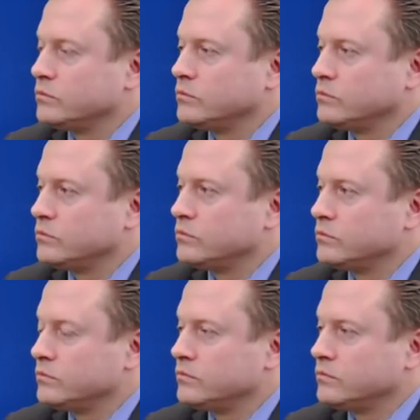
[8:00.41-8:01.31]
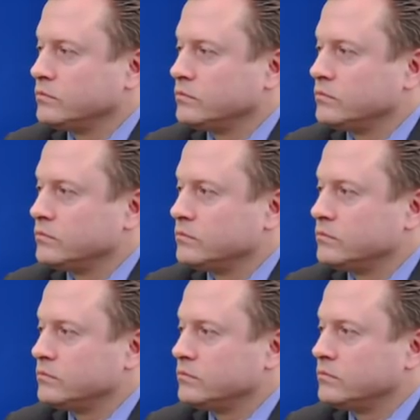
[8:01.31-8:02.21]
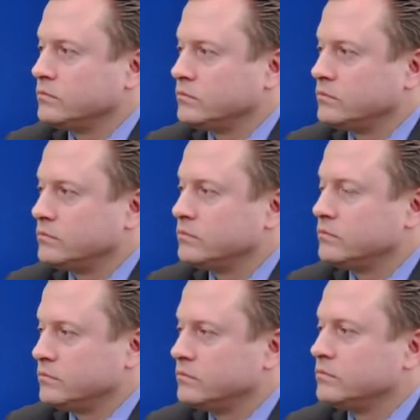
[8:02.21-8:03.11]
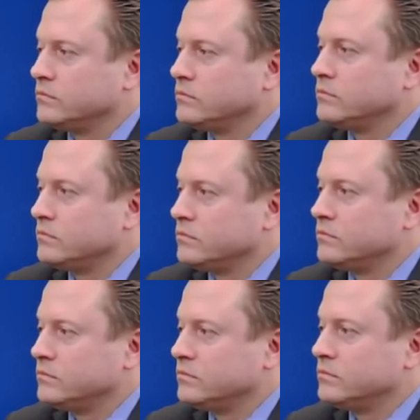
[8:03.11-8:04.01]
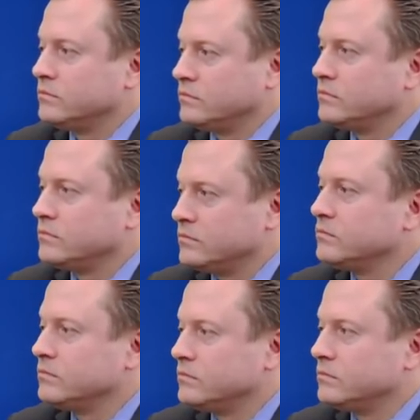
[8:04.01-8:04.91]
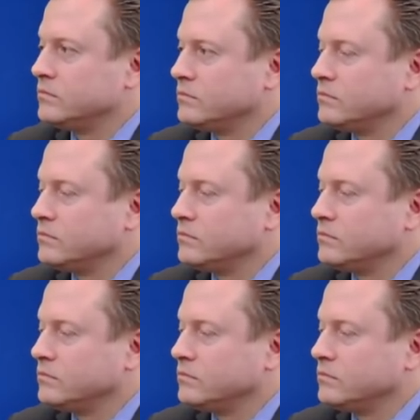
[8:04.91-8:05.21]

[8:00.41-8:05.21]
This person isn't speaking.